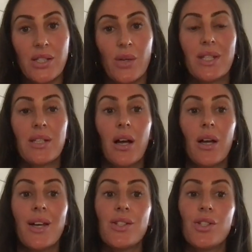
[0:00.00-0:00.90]
So it's
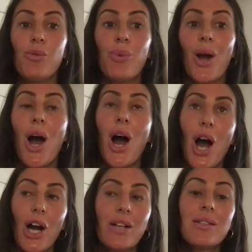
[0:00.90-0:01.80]
not a super
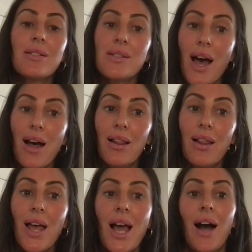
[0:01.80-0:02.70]
hard sell.